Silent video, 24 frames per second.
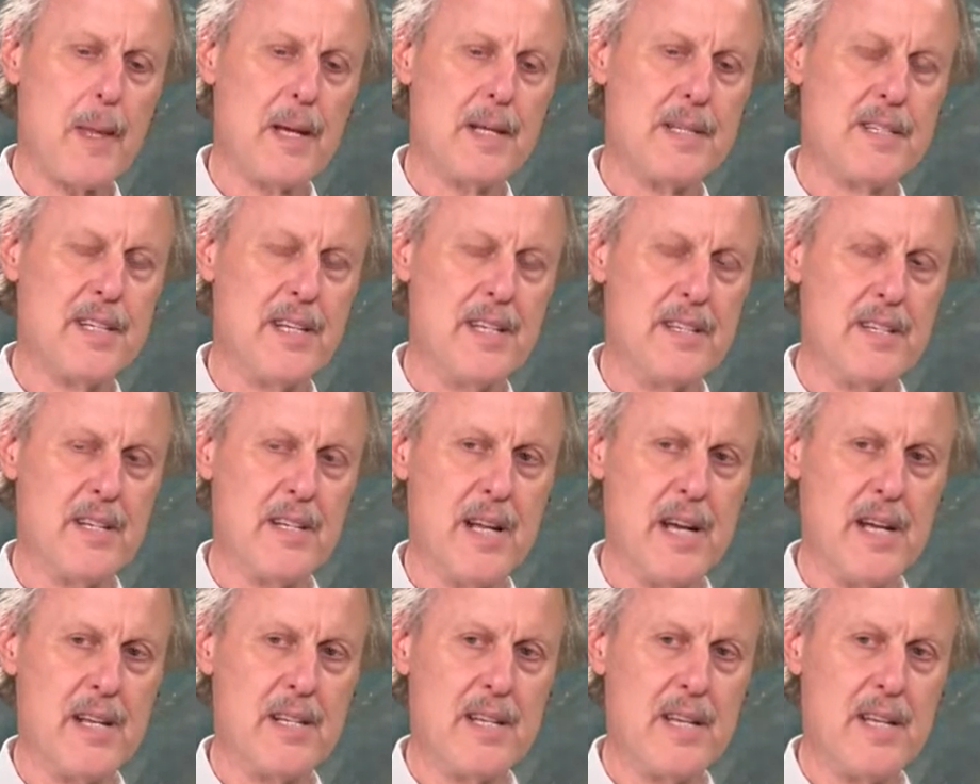Since the
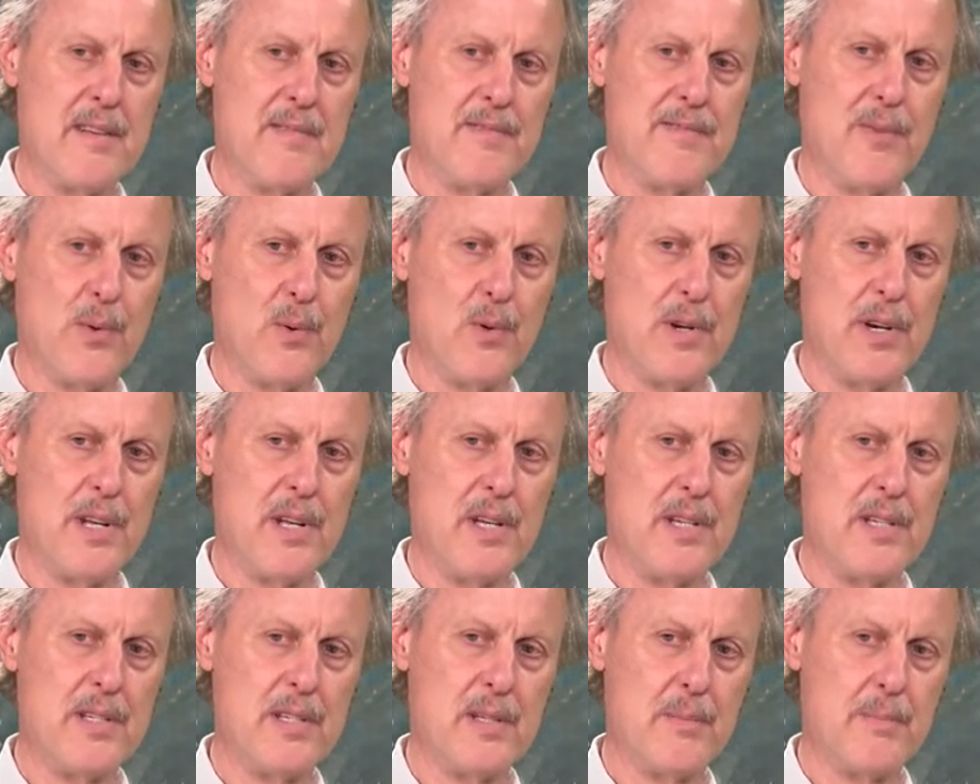
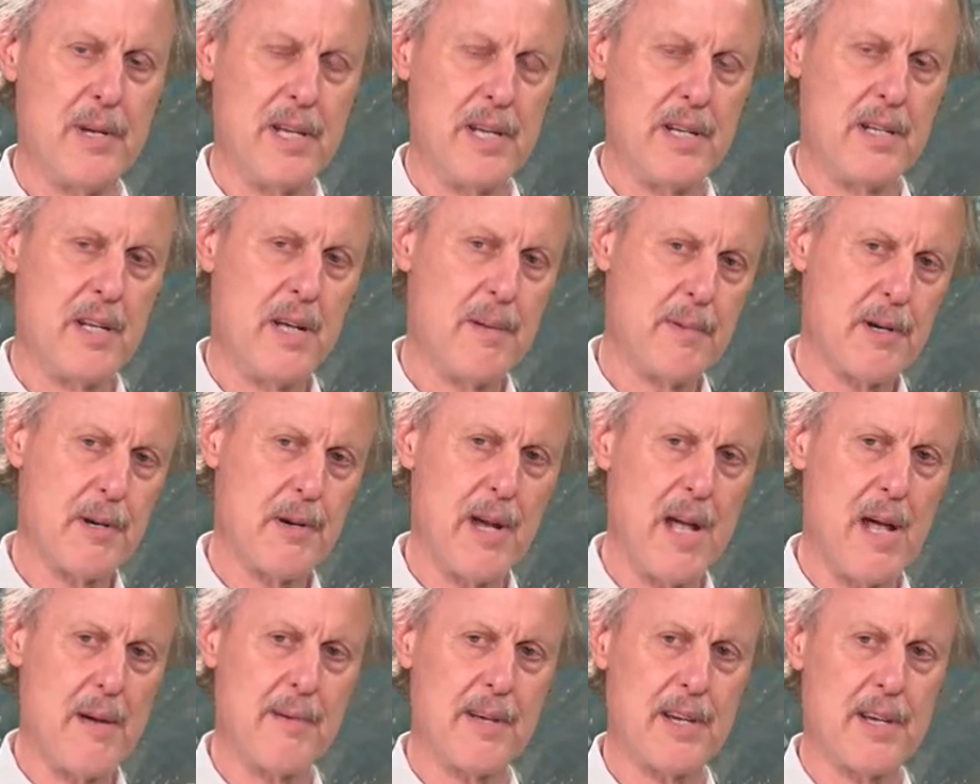1940s, the big
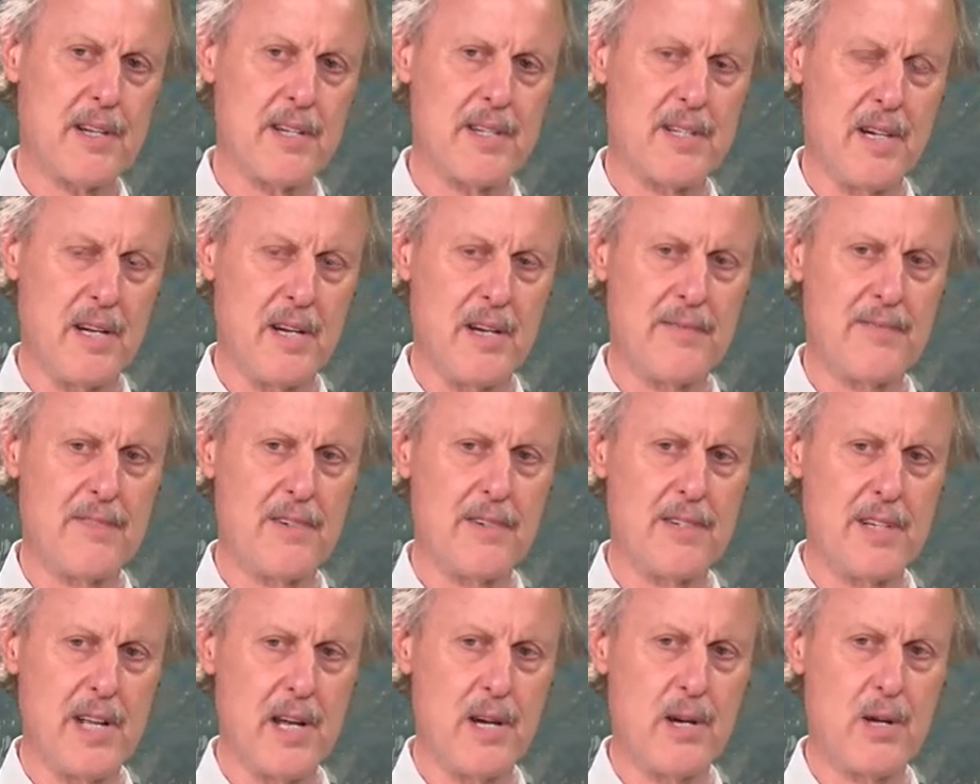demographic shift or
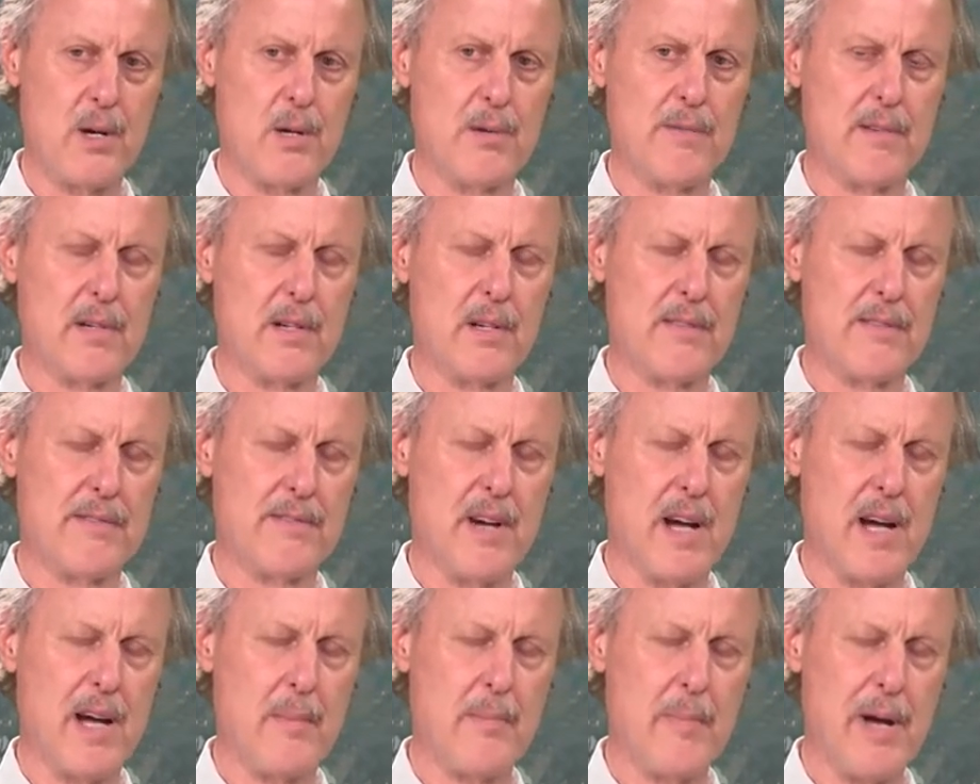takeover
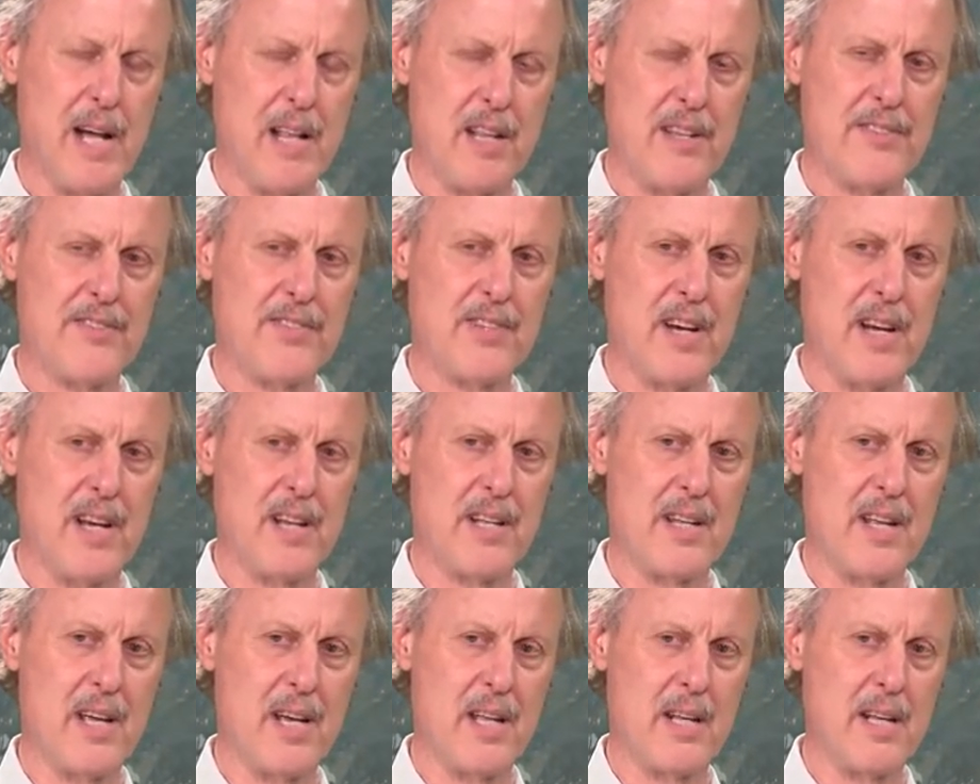of
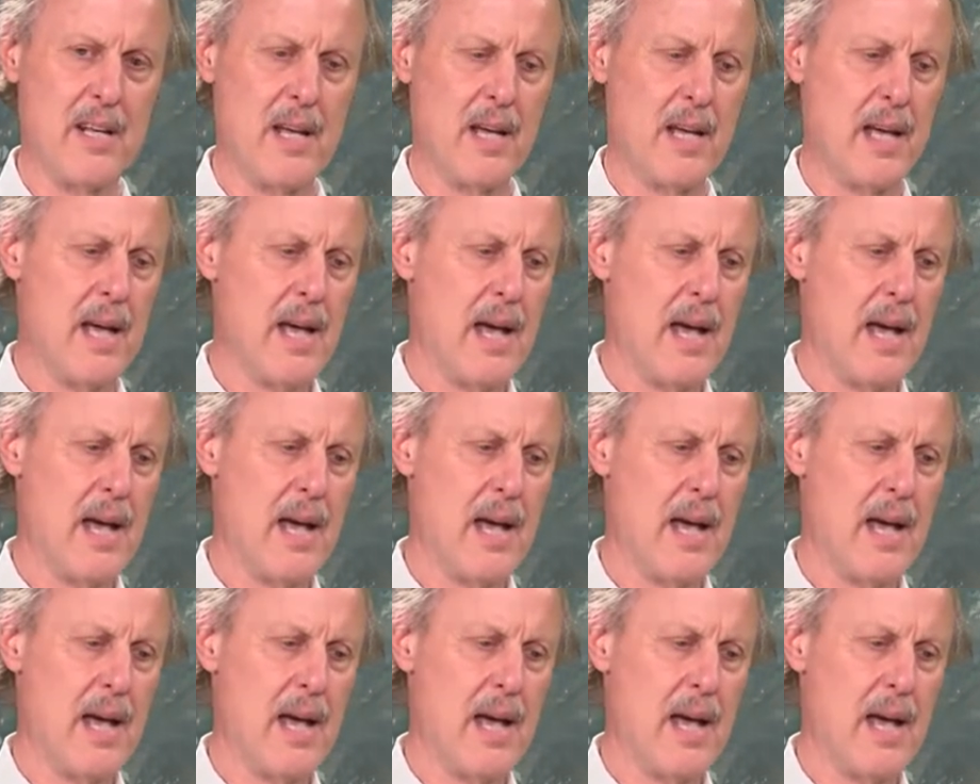Palestine then,